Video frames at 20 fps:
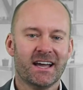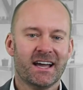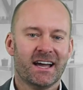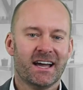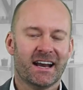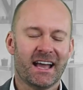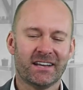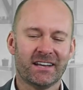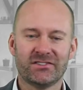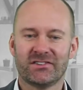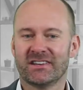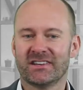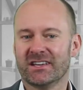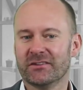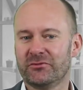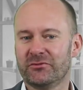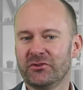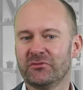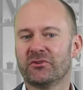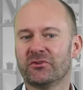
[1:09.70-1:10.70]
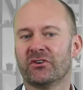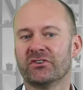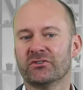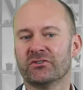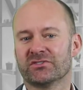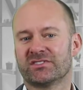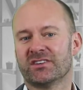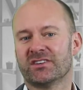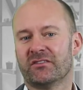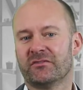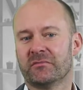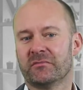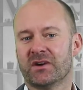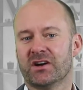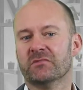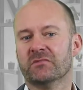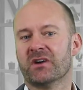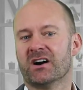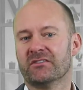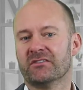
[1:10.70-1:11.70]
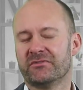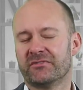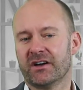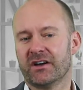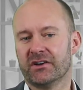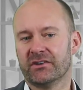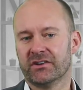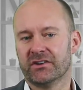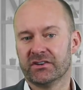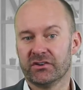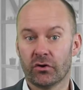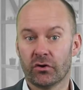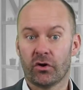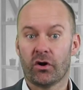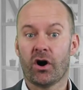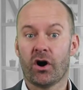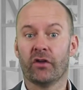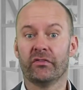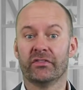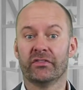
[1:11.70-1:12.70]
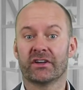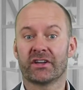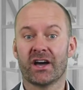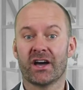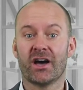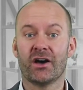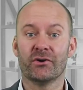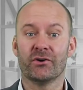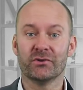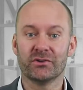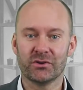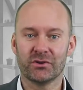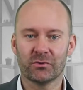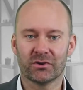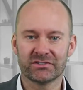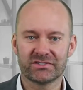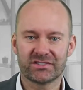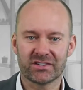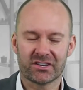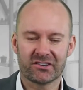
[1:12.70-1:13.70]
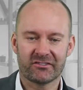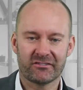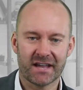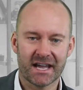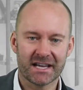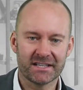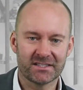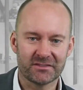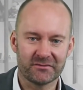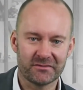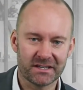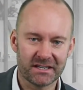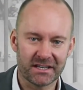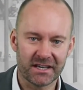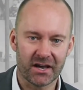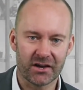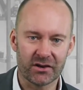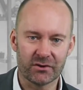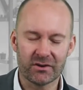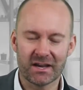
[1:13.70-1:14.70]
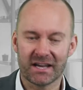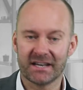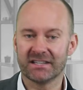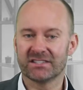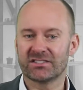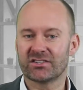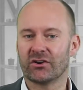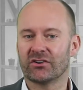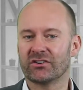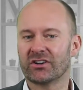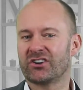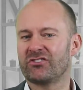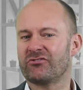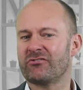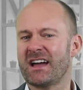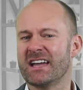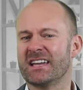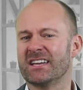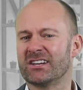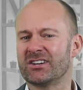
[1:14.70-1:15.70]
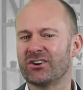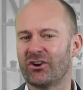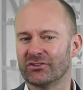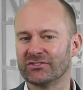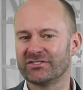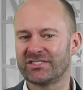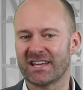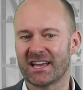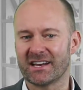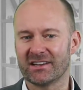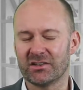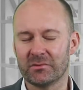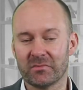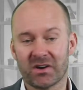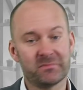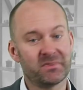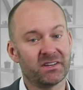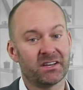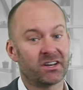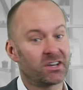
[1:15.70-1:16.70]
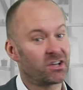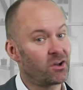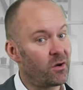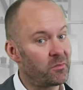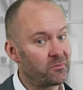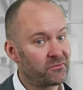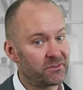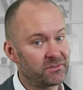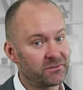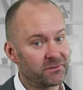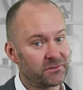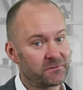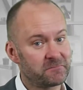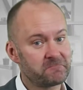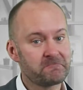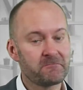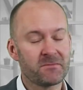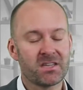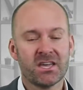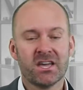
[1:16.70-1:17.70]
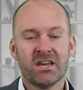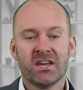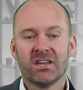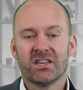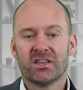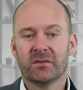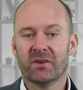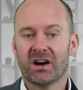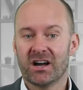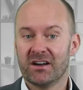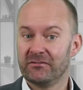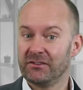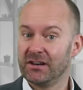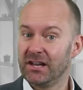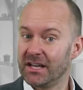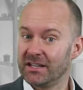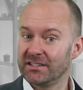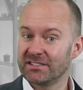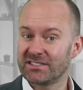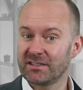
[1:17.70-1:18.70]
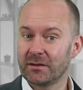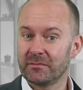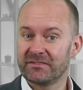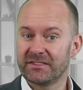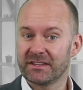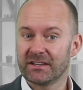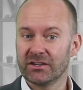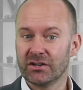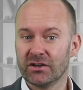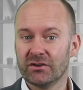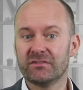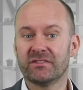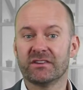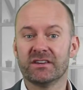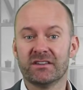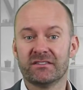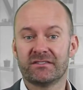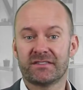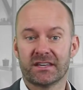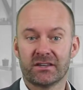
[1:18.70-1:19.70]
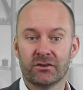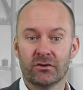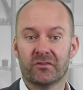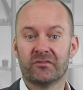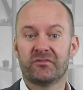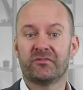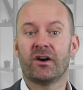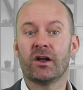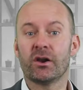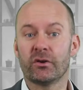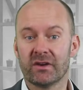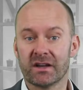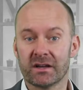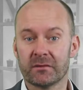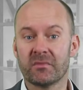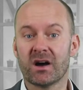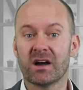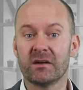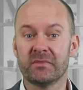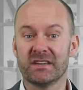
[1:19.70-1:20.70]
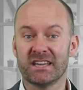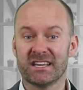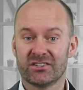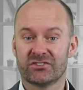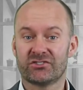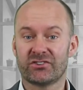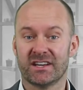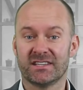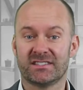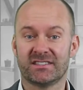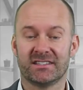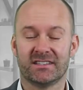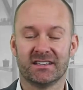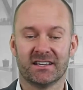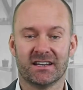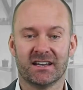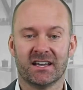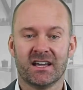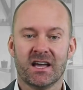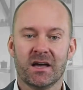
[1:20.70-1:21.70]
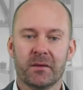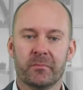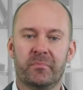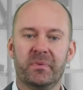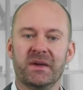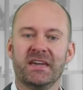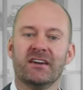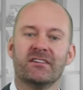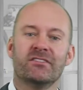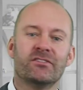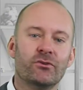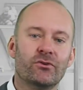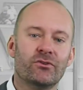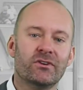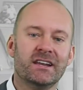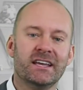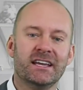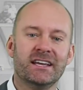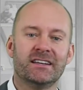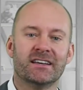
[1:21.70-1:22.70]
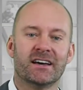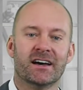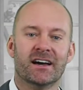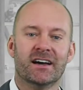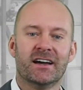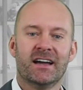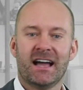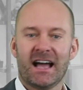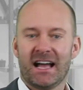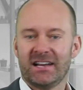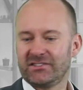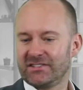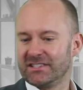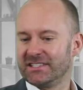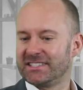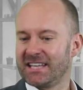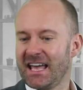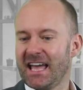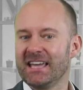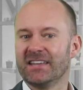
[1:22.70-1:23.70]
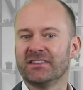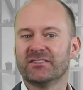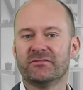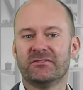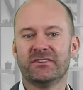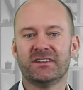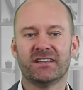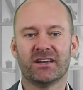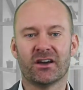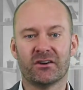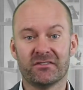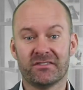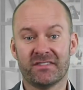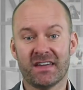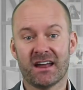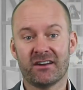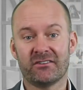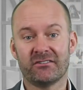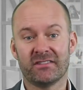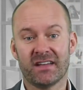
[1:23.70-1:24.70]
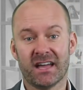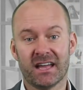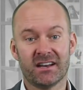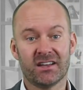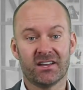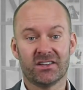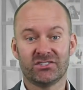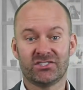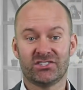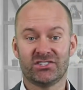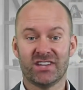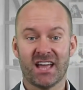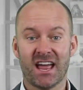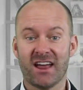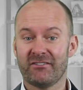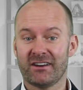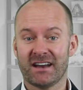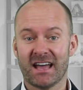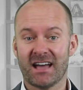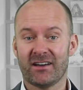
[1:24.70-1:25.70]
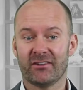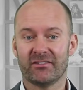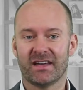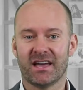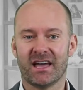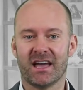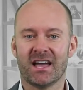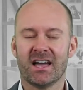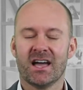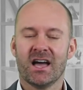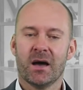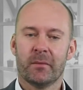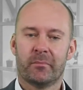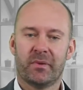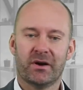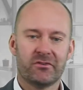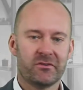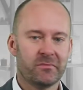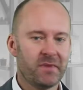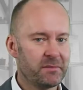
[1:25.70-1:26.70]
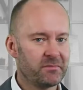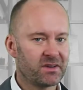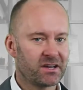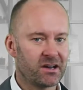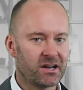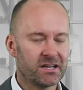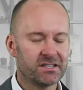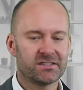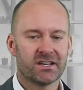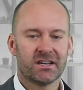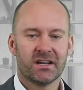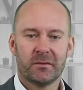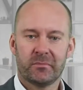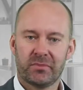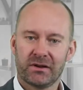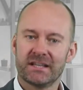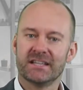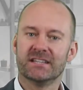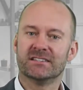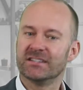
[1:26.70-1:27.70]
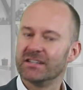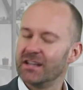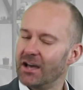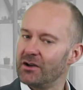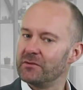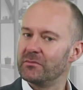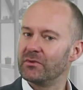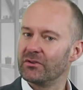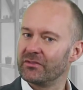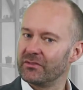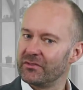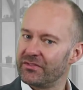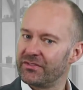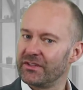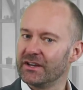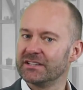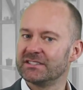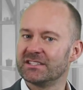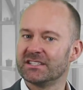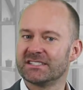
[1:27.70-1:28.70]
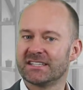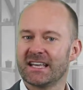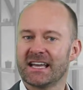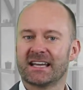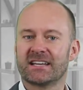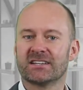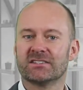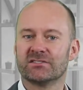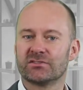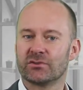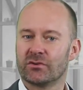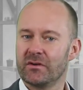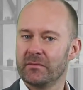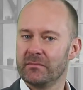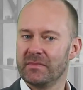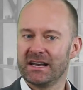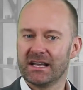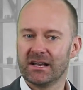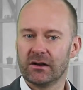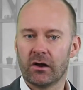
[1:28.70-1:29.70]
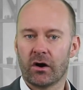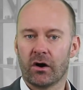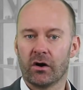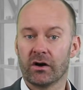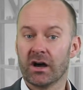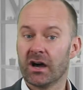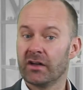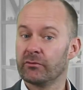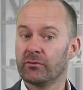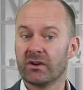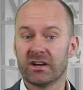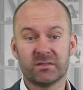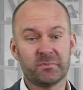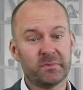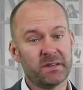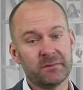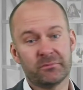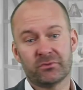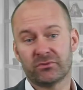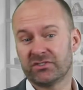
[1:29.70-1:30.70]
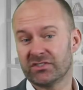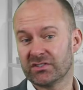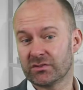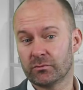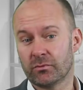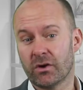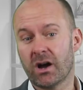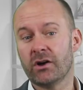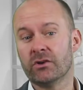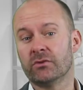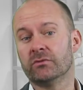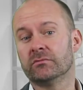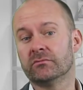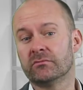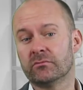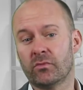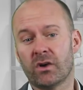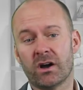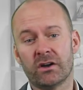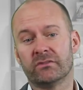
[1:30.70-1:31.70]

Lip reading: And actually, if you've got yourself a mobile phone and you're on the go and you want to create a video and it's got great content, you might be at a conference, you might have learned something new that you think your following might be interested in. Be a thought leader. Actually take the video there and then and share it out there. But remember guys, please no more than 30 seconds or a minute long. Otherwise people just won't